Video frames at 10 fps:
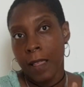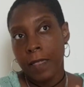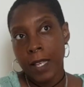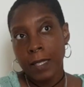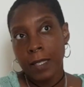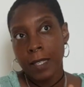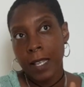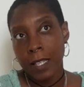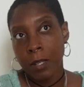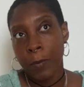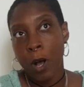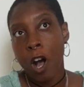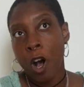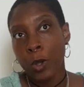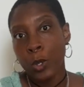This is about
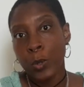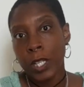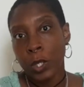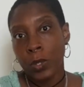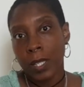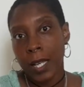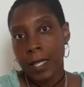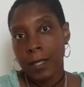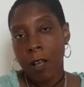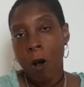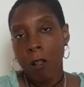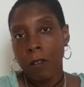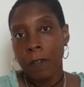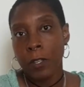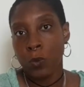how you can utilize all
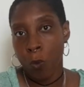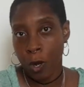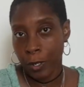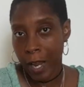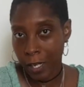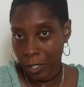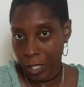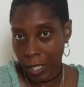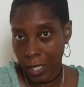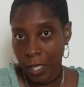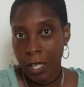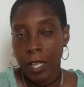of this water energy